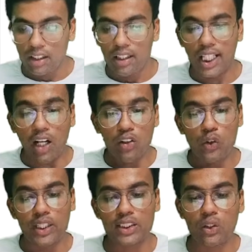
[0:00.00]
Now,
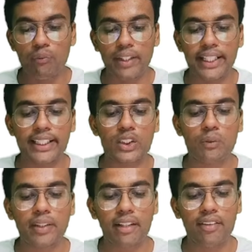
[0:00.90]
notice of meeting is to
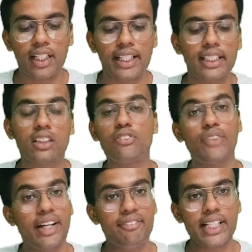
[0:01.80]
be given at least
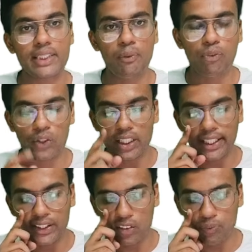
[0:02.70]
5 days before the
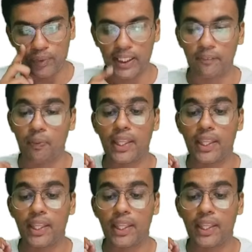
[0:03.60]
date of meeting.